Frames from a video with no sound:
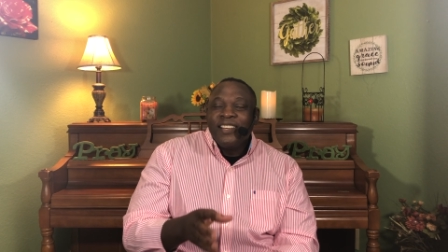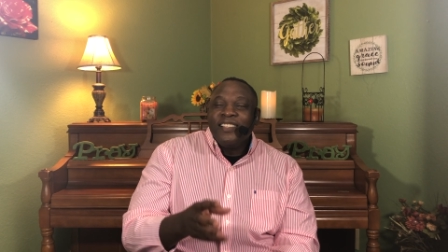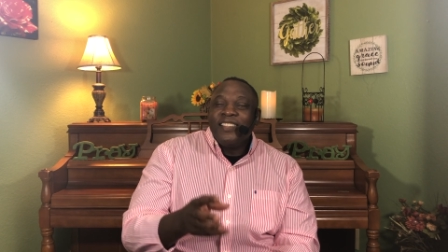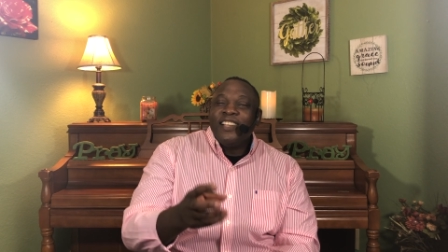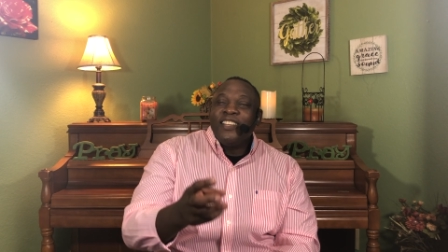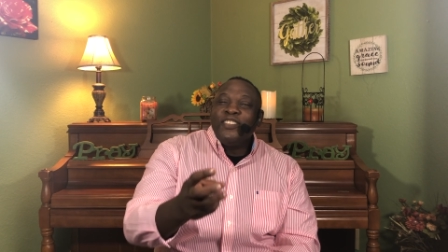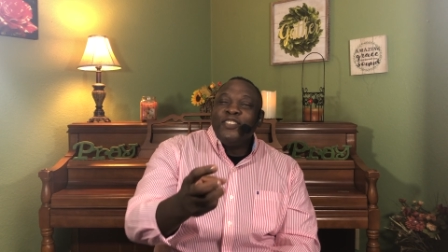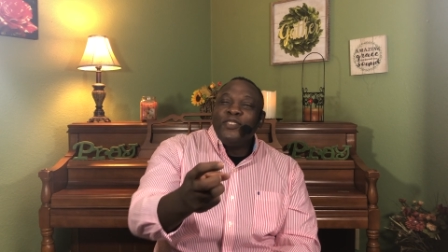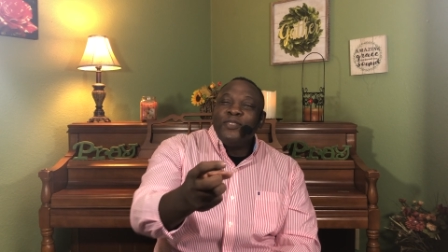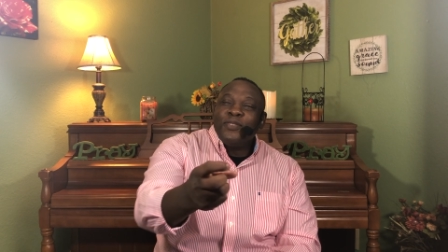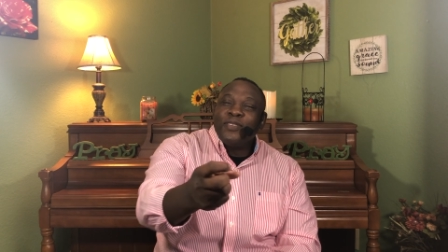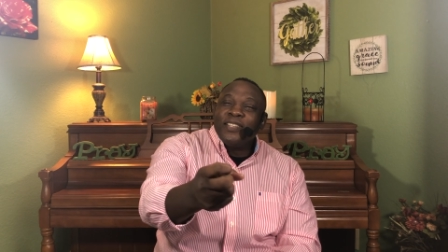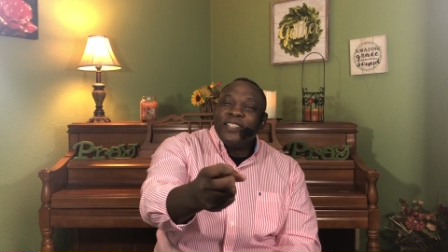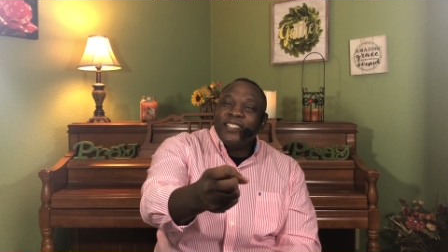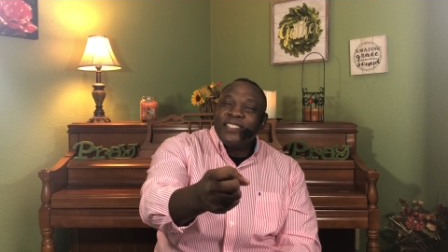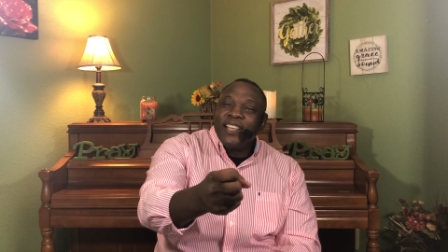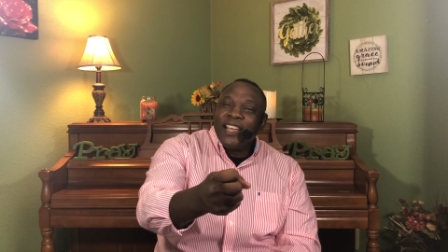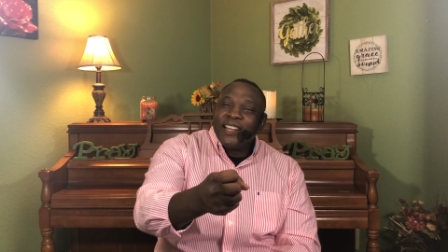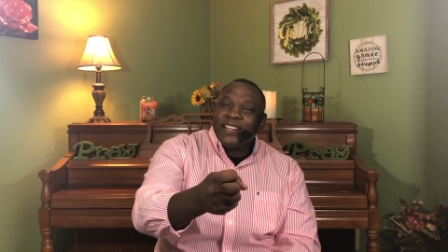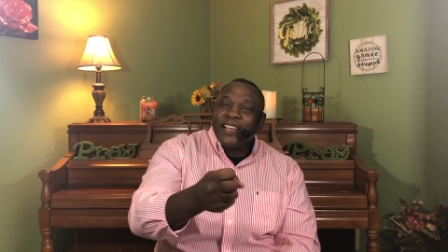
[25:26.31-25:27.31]
then you
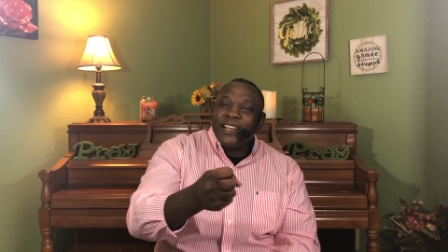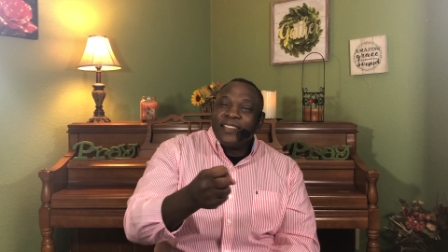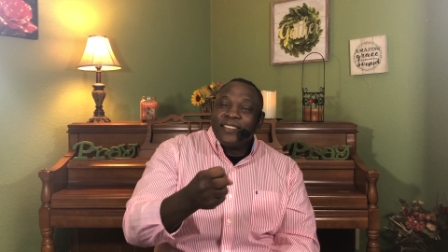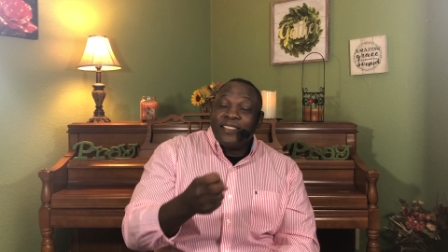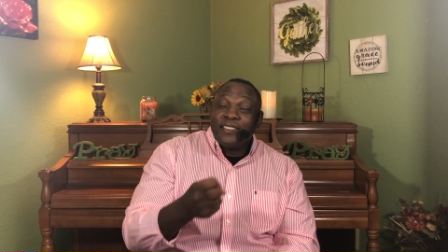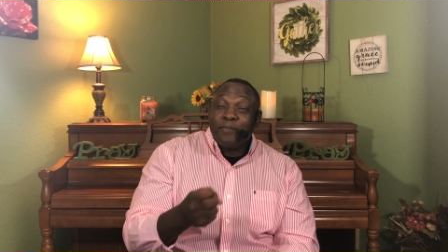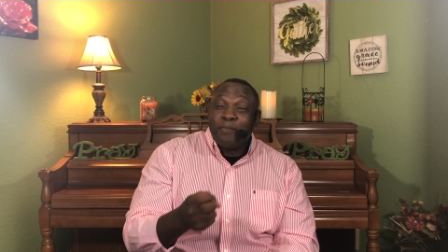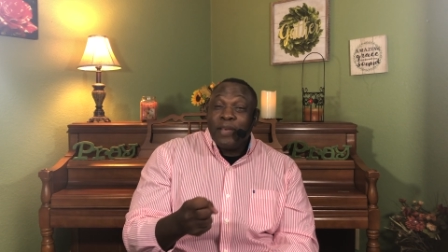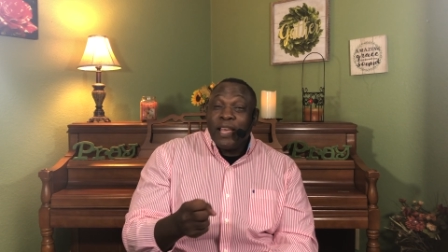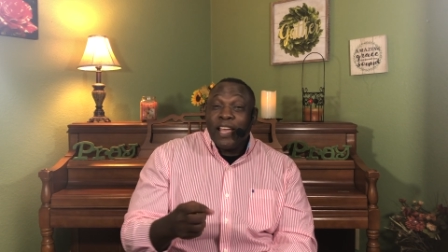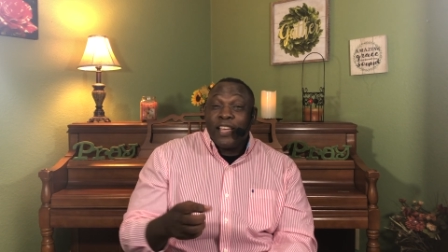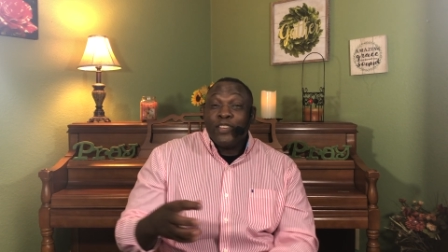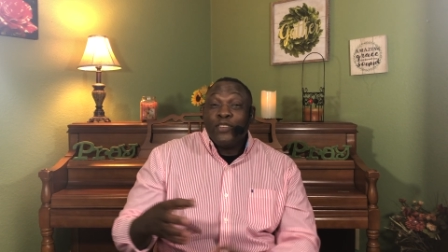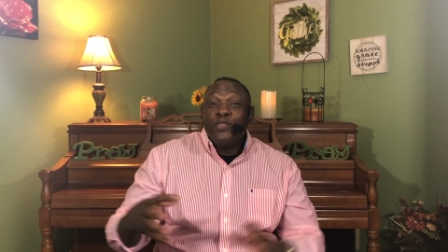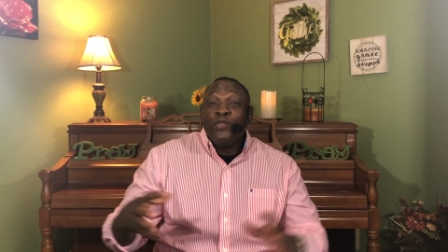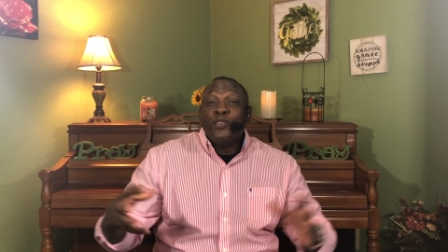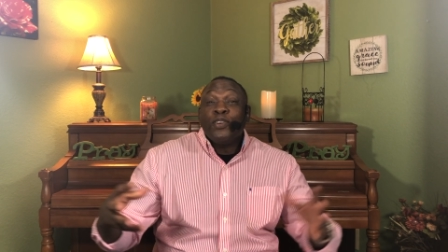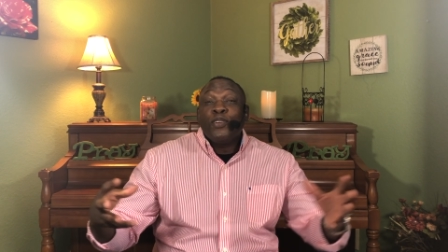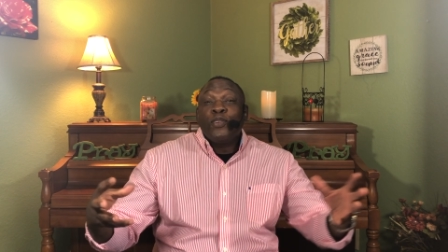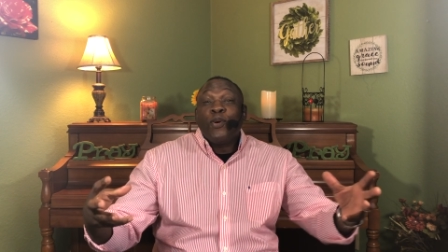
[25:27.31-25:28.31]
can take that to the bank.
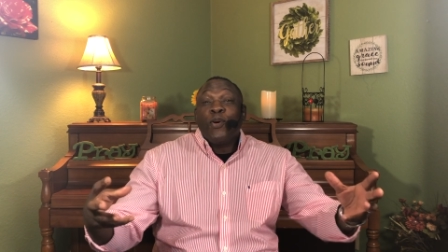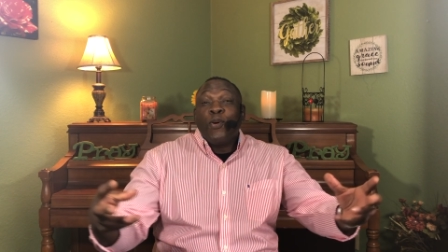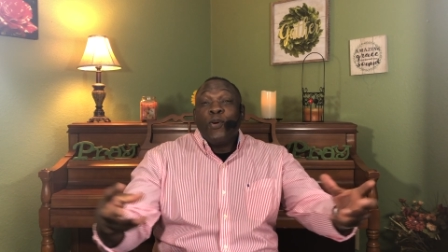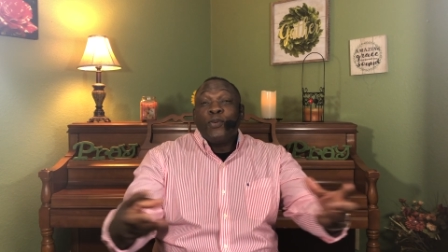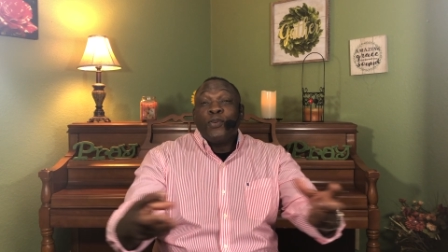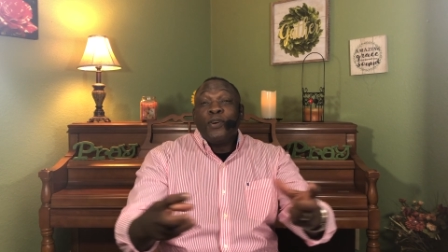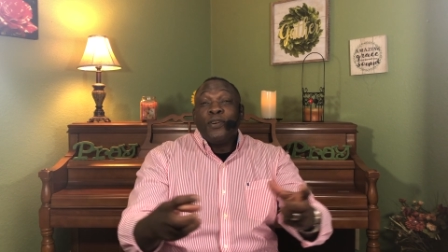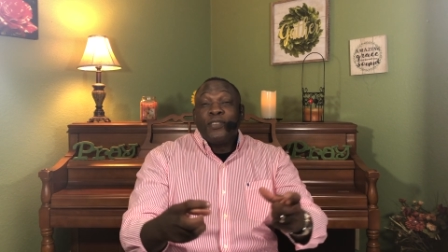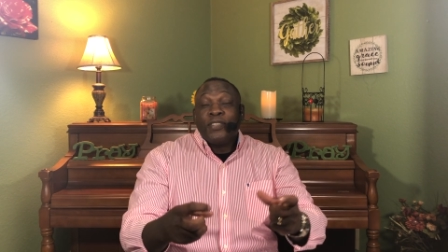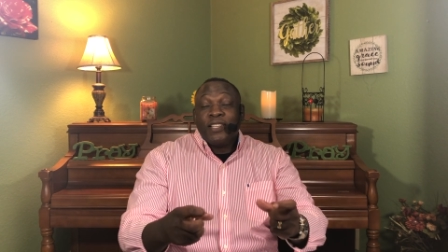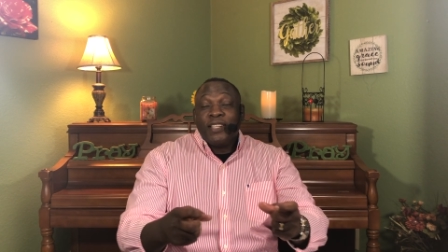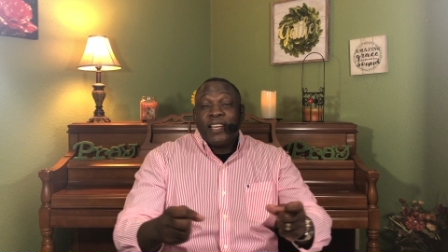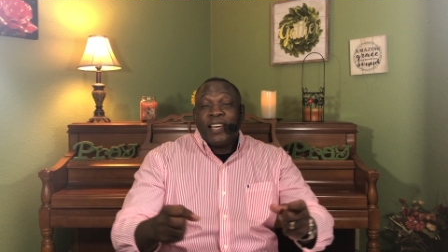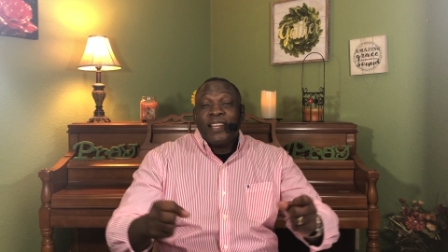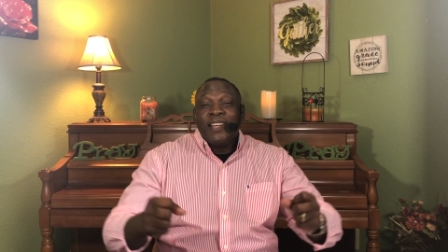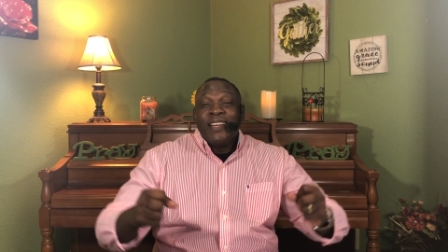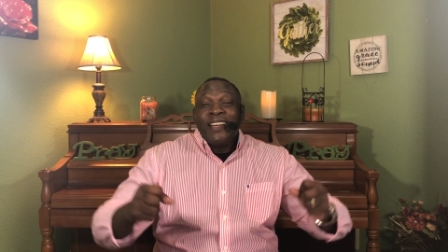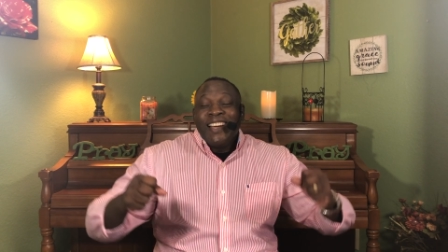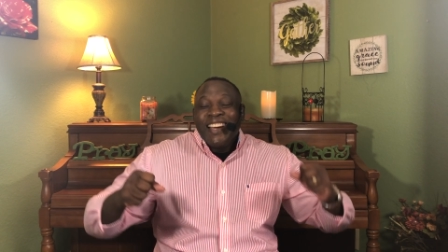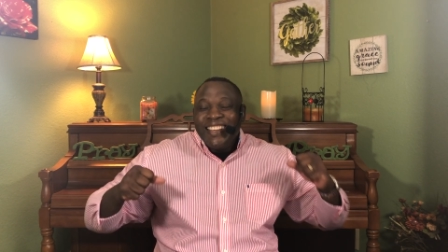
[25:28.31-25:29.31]
You can hold on to that.